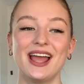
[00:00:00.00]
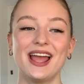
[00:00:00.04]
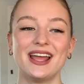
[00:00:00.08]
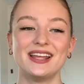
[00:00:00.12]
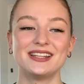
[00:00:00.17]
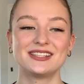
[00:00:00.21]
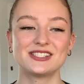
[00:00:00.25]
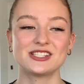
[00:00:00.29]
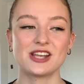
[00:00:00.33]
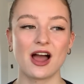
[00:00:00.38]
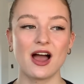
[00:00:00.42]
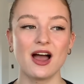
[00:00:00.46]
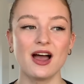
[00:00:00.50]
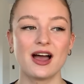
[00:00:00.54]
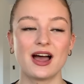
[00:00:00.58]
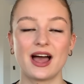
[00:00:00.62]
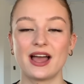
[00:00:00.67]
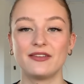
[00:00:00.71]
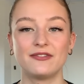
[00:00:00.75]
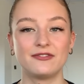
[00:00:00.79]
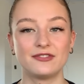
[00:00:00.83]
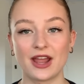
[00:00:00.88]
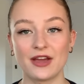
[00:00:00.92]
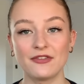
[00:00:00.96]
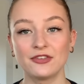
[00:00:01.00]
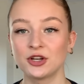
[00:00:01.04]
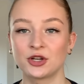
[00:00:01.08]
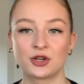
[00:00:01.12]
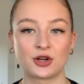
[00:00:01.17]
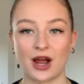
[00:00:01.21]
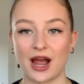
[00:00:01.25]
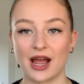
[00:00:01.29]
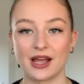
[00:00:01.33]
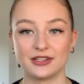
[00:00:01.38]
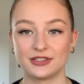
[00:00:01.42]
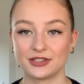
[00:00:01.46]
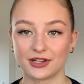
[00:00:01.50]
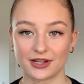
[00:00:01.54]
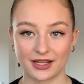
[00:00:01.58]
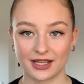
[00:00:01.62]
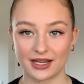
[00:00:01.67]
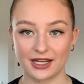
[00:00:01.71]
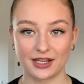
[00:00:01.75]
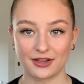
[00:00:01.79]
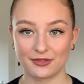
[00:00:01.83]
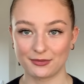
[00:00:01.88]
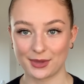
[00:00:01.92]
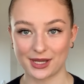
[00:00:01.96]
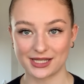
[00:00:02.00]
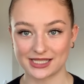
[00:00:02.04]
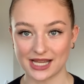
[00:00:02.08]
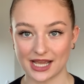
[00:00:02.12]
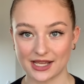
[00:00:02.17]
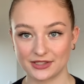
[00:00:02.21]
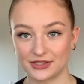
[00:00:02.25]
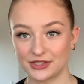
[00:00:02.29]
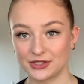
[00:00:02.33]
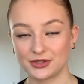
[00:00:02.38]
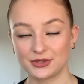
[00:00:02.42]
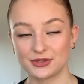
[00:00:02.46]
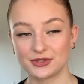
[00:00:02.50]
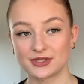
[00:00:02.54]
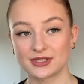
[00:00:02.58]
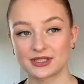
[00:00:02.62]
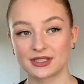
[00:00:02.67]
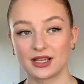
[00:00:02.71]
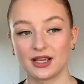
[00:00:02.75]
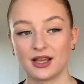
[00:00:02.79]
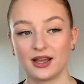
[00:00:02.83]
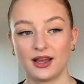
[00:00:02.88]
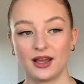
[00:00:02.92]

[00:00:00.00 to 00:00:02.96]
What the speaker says: It's not, I've never cried during any of my tattoos,